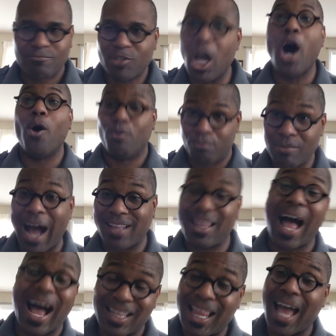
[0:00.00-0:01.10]
No, I,
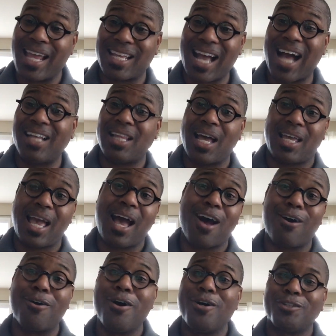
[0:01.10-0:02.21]
I, like I like
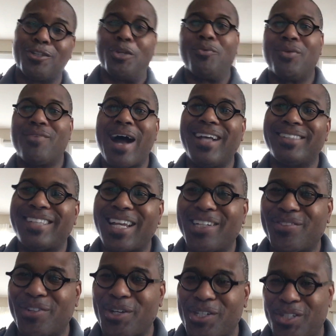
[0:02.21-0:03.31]
how the New Revised
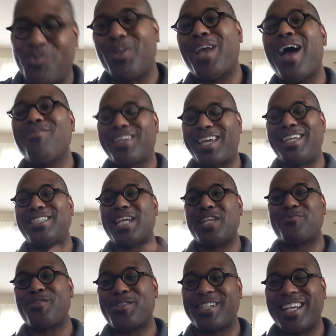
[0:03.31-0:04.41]
Standard Version. We have the King
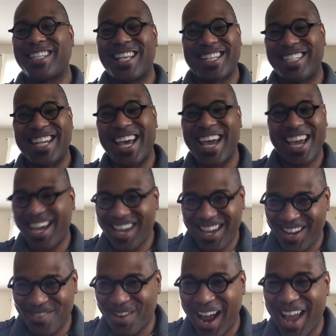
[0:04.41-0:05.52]
James Version that says
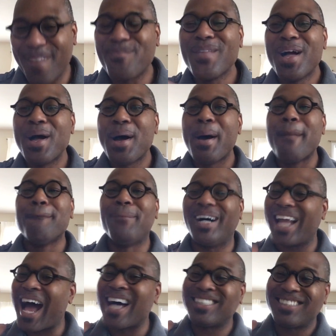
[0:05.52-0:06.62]
nay, right?
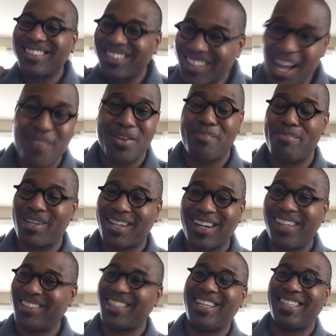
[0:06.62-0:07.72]
But I love it
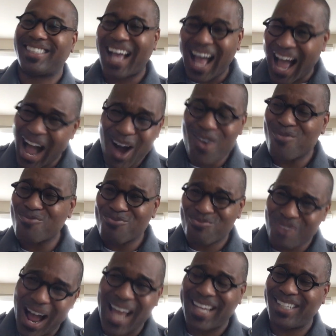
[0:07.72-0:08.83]
because it is an
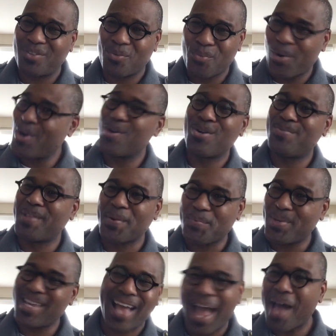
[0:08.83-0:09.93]
outright word that
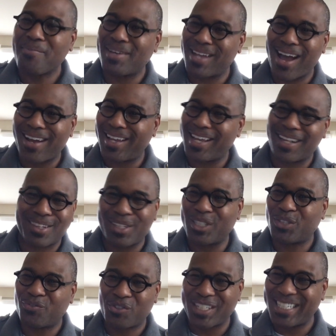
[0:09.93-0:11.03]
we have in our
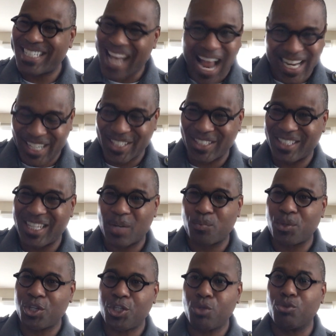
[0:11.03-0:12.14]
English vernacular that
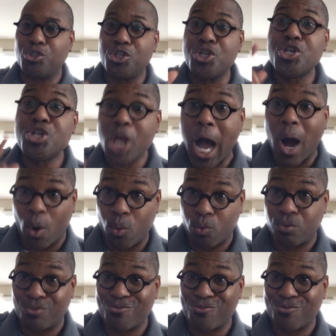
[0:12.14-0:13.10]
we use no,